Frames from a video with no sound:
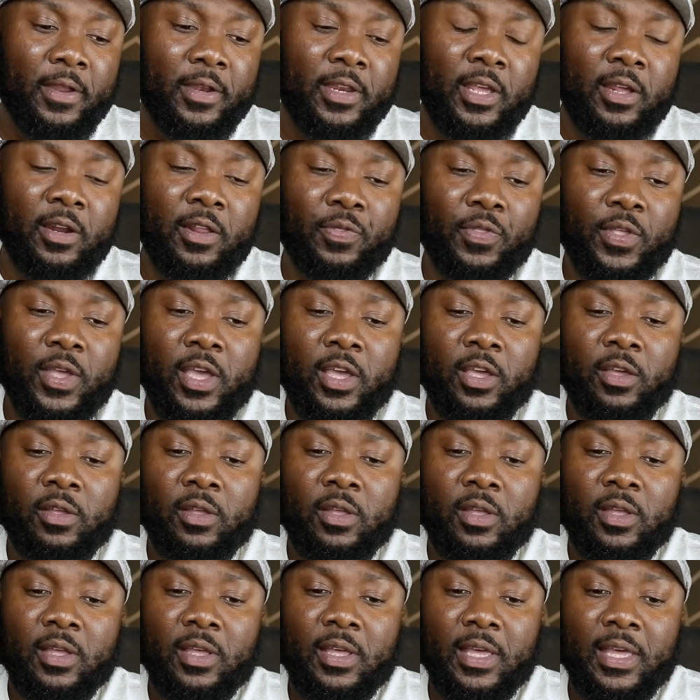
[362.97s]
The other
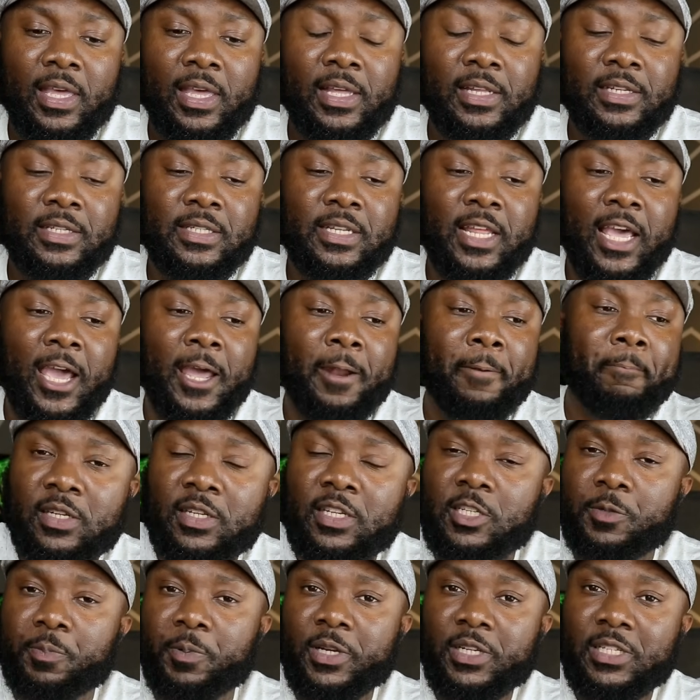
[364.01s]
thing is that the
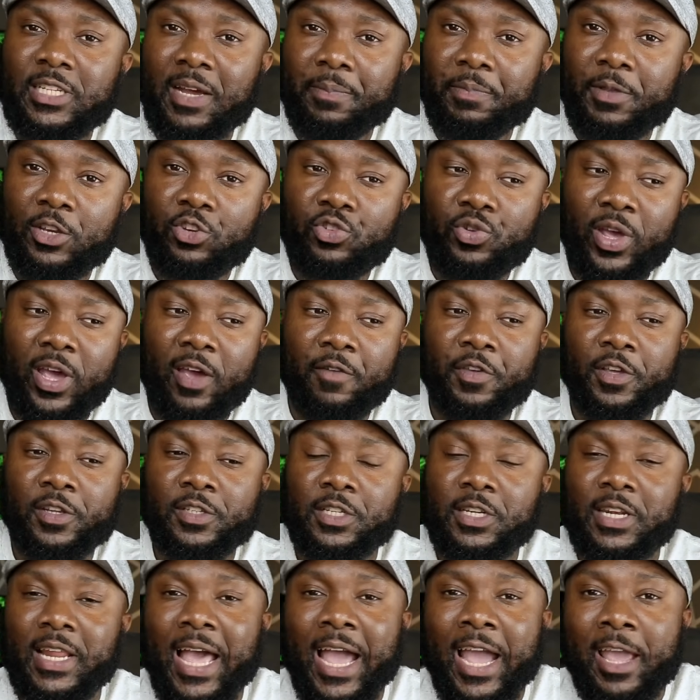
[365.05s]
display type that you have here
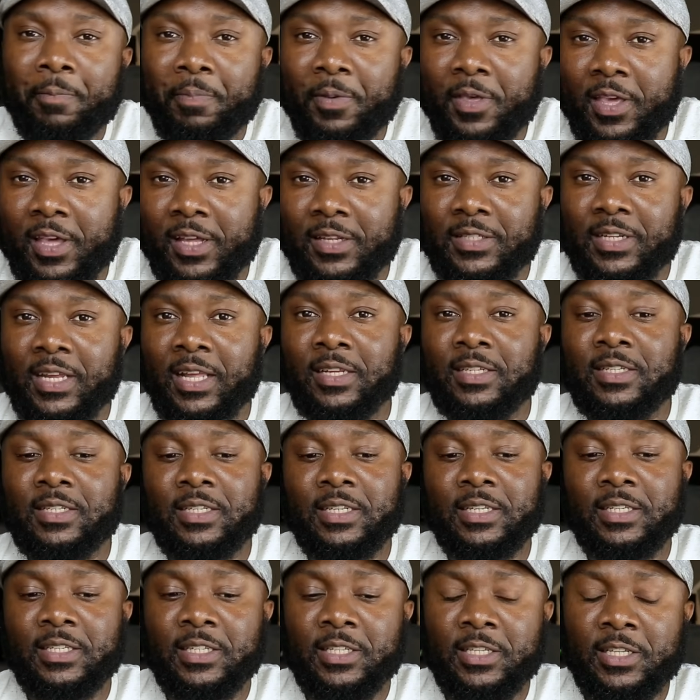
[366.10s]
is an IPS
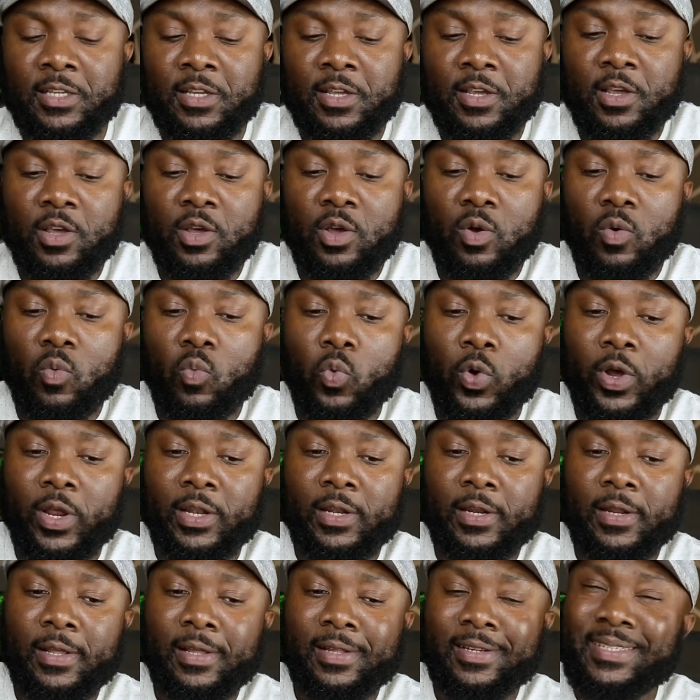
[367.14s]
LCD
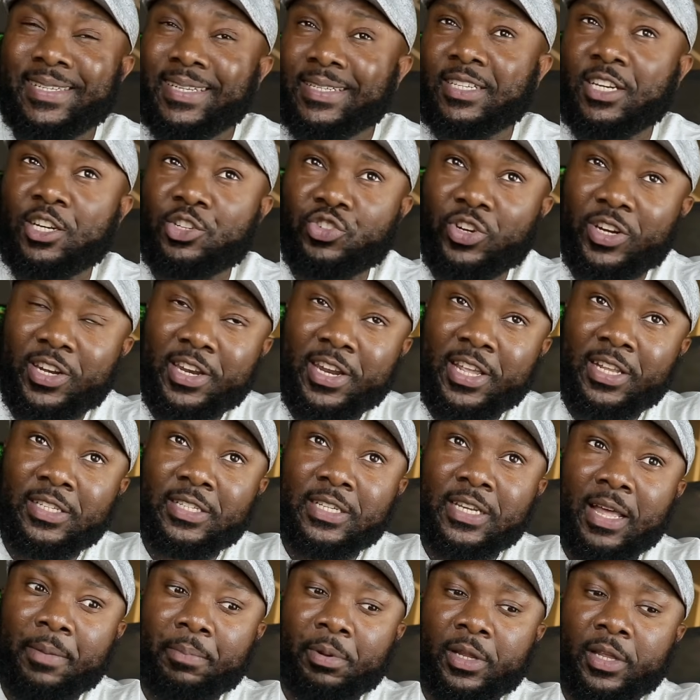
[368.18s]
with 600
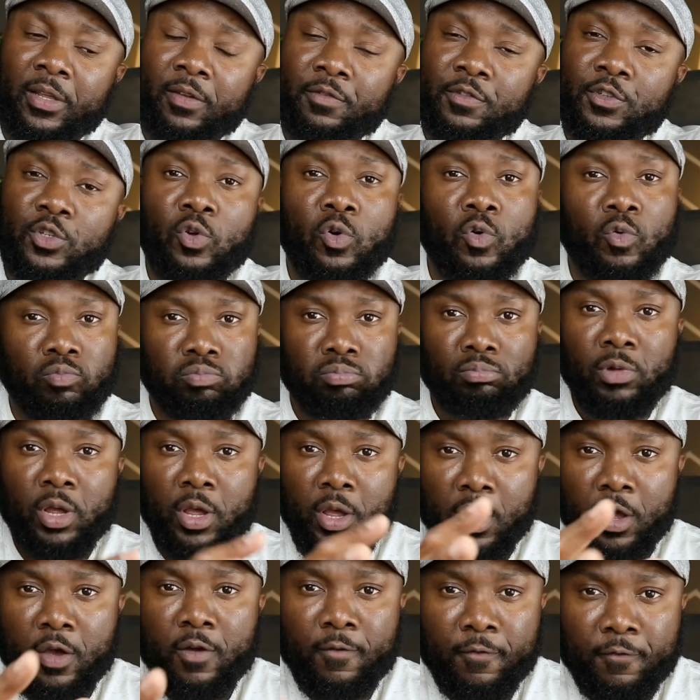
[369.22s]
nits, I believe, so
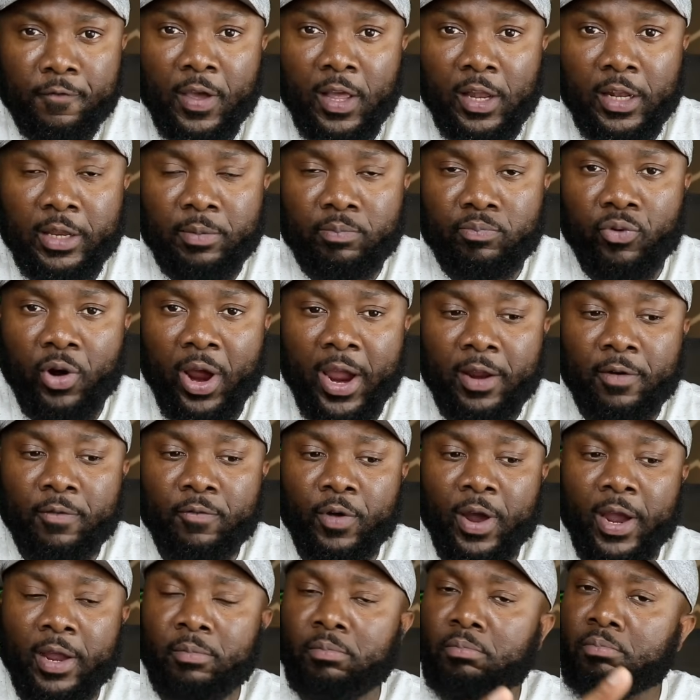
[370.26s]
fairly bright,
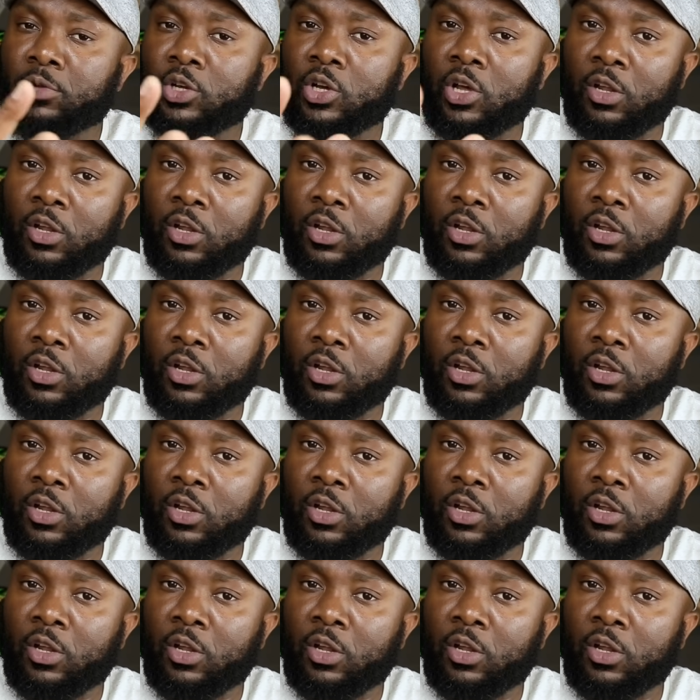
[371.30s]
right?